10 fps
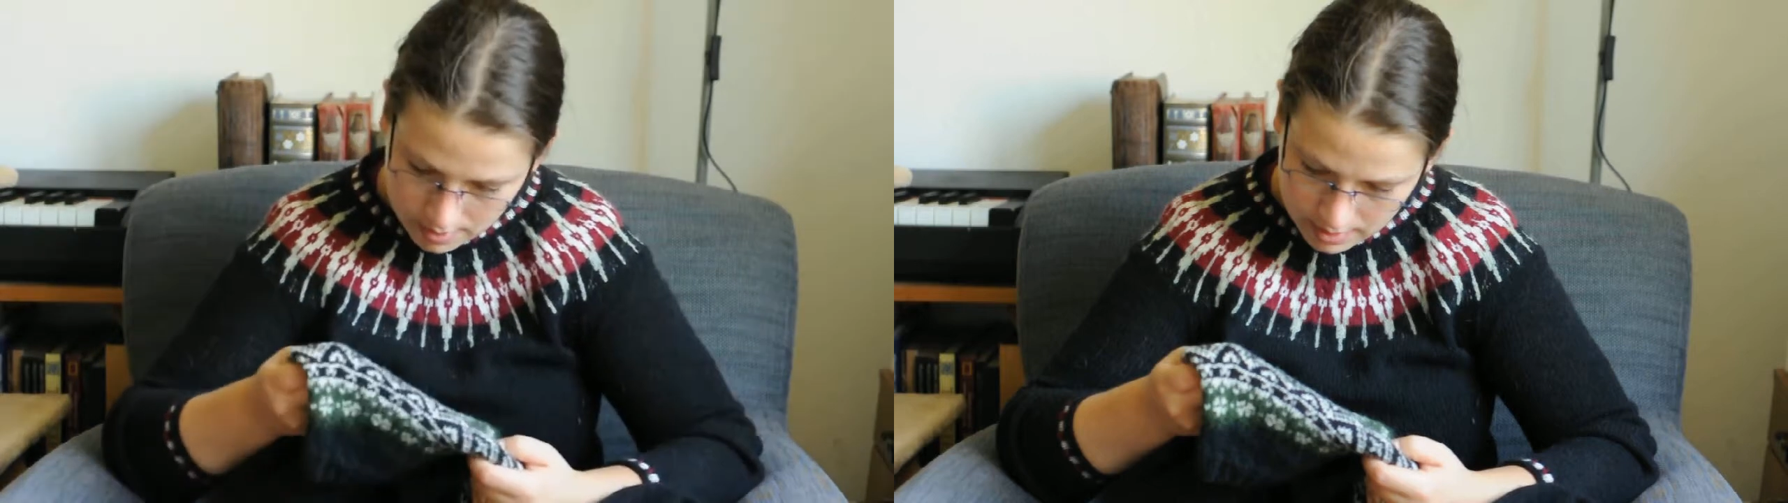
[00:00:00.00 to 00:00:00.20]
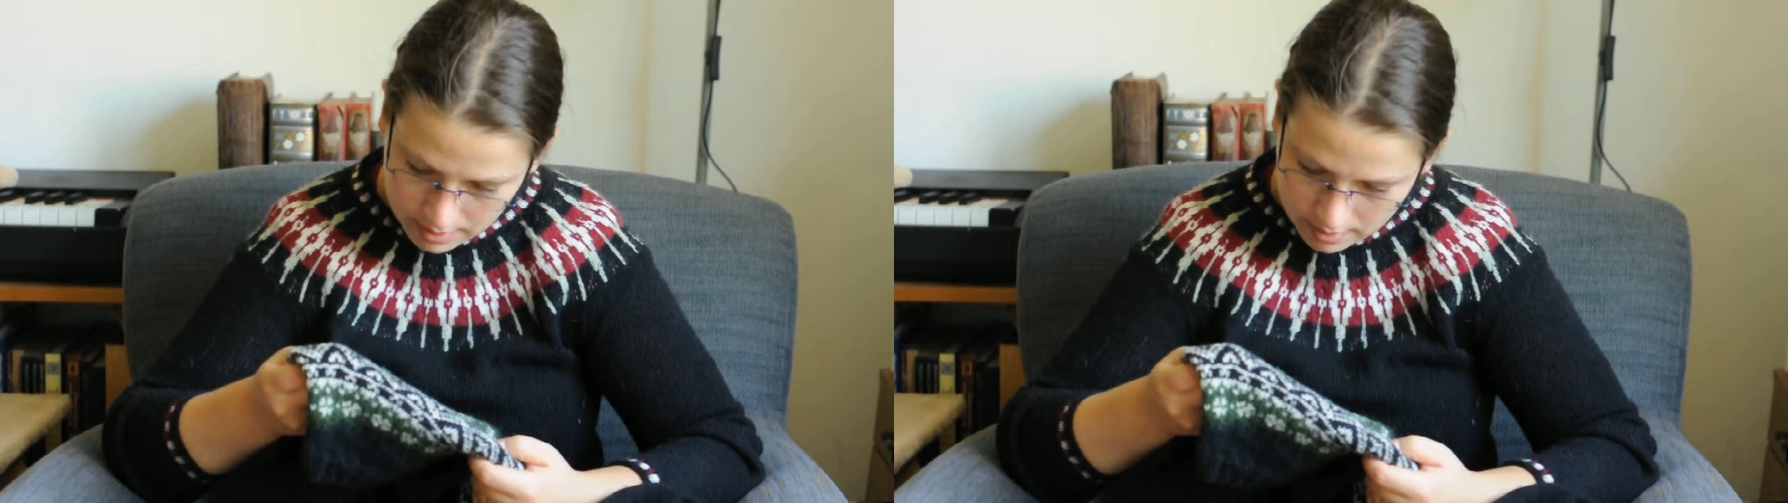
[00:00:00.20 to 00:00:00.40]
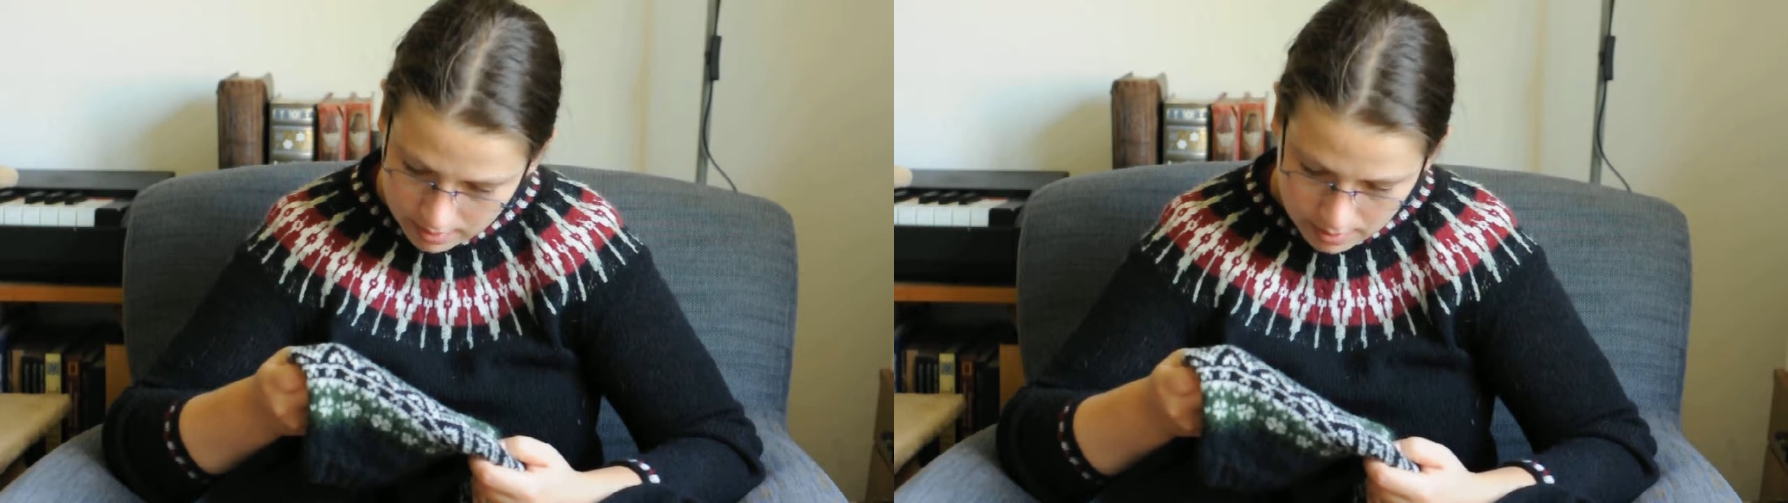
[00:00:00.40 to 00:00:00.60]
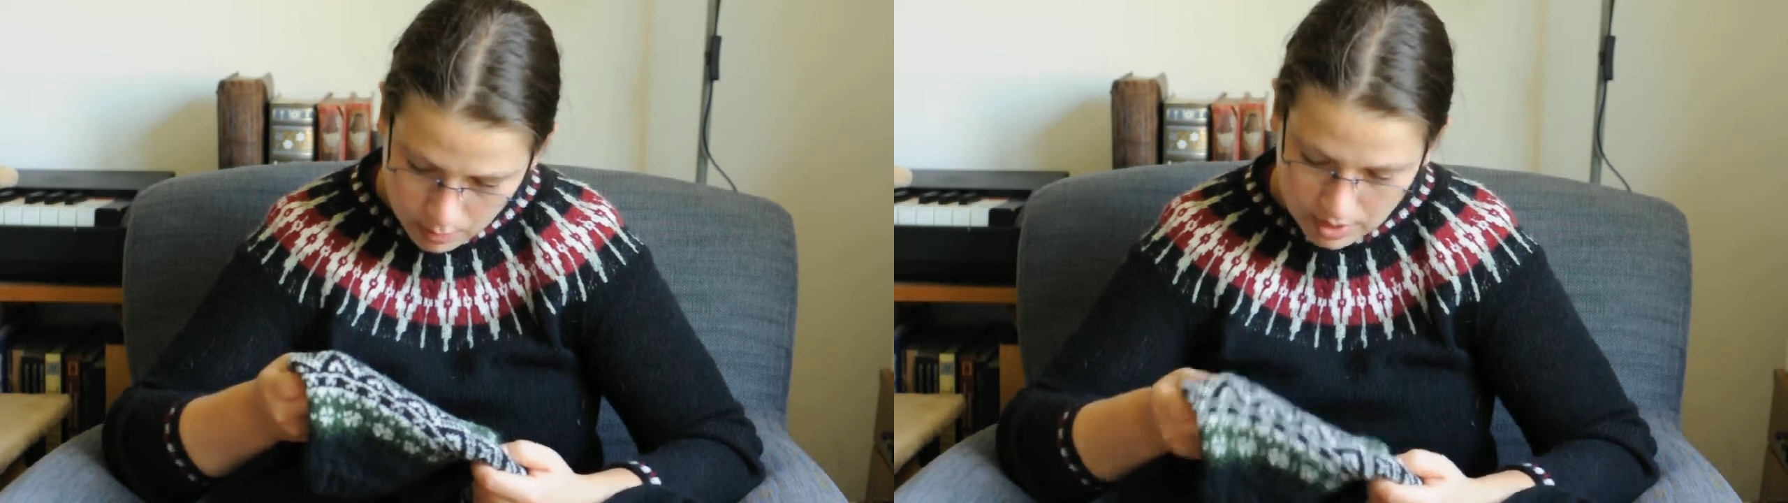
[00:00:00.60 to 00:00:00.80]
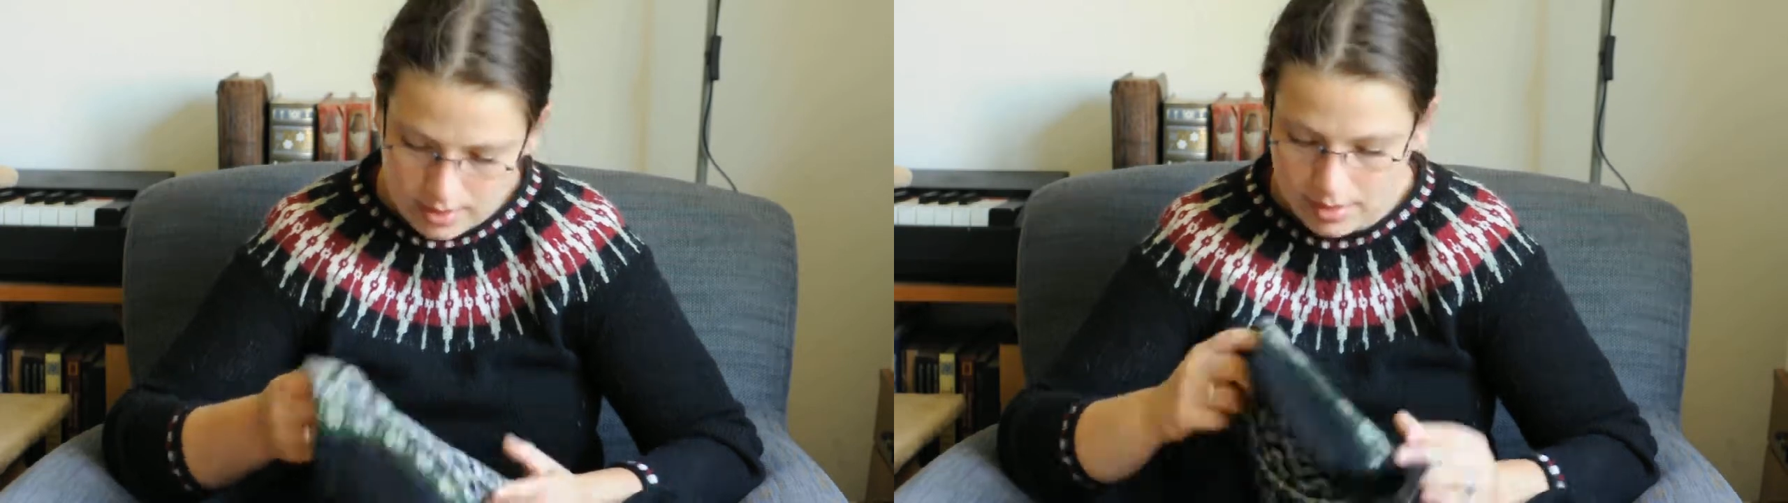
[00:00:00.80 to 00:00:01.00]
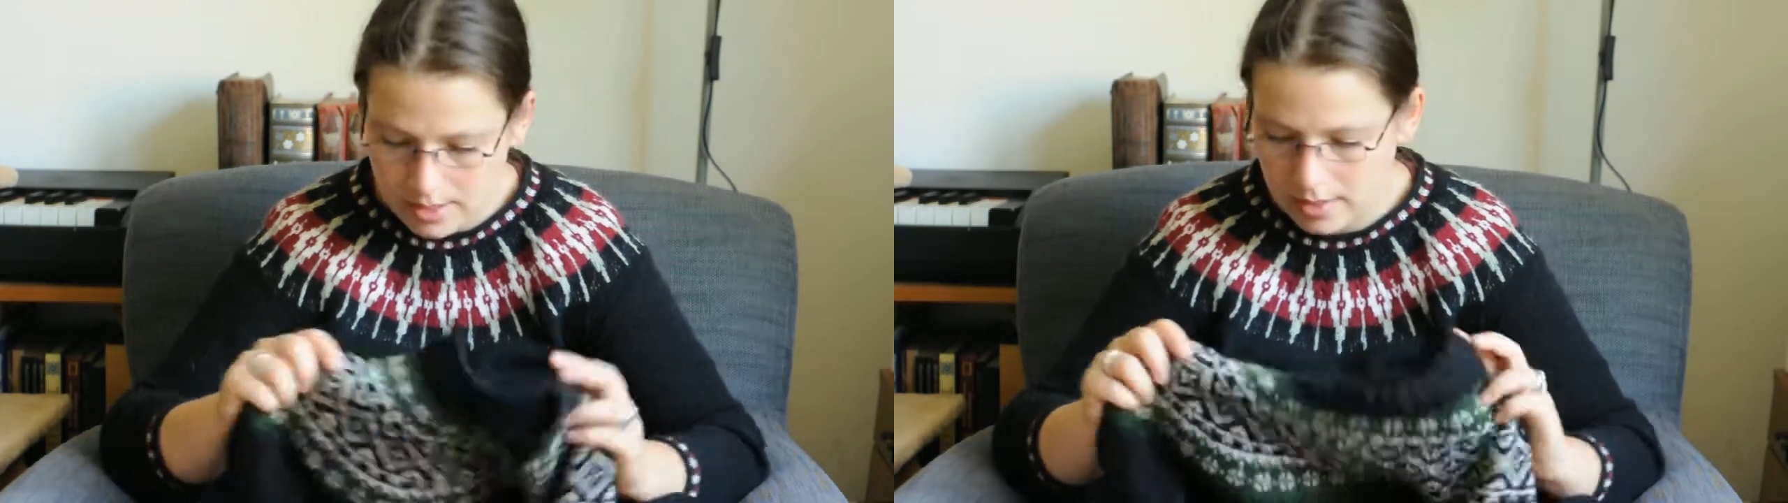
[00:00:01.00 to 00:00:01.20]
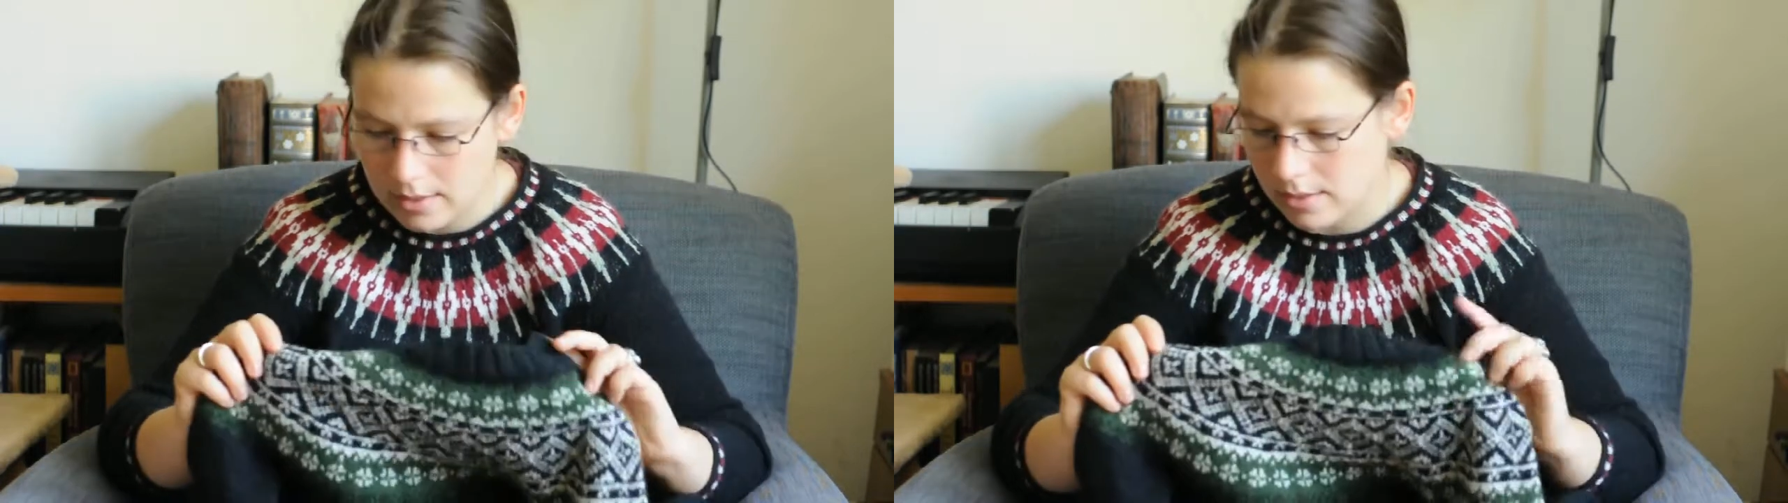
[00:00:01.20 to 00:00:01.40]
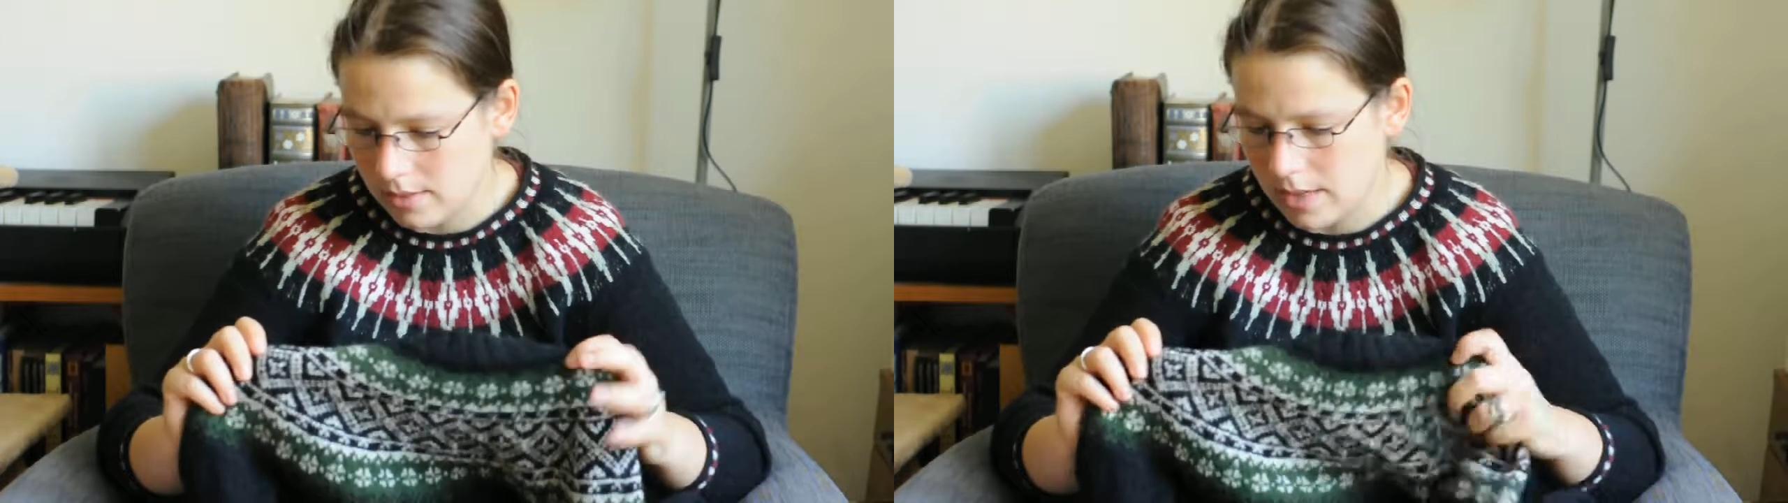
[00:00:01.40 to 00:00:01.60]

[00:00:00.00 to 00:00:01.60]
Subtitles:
It's